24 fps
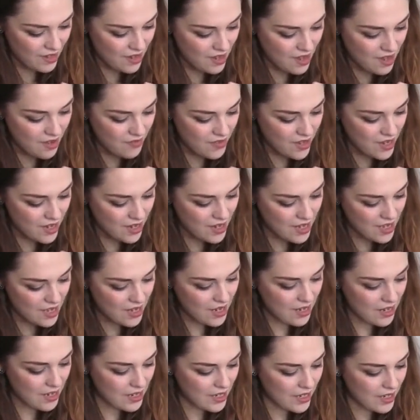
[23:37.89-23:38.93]
Giving
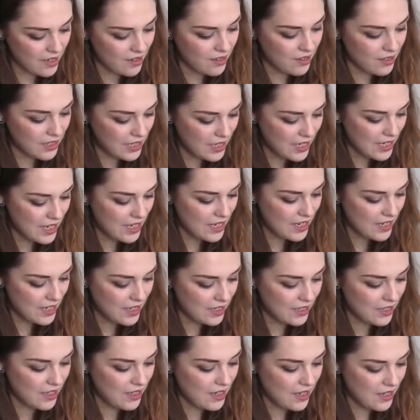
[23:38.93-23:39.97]
it a little
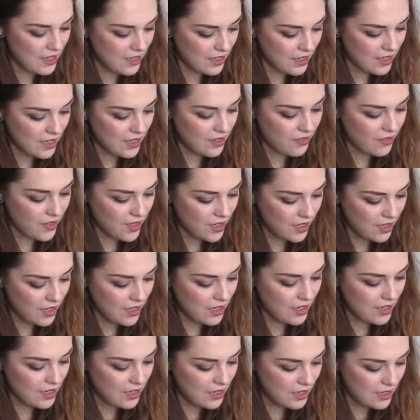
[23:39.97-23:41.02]
clean, giving
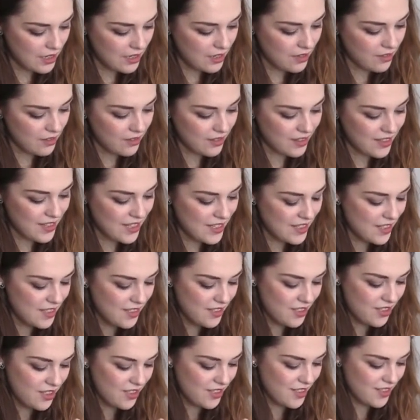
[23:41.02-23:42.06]
it a little... This
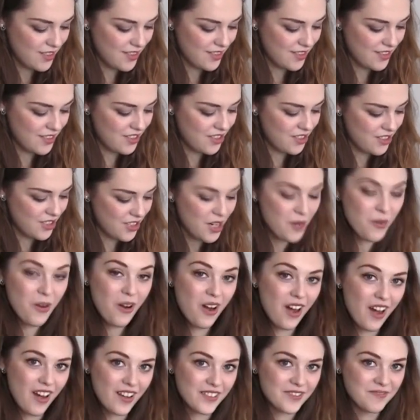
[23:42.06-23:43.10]
is just... Do you know
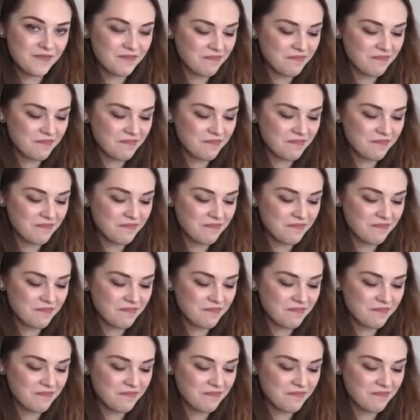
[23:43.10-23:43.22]
what?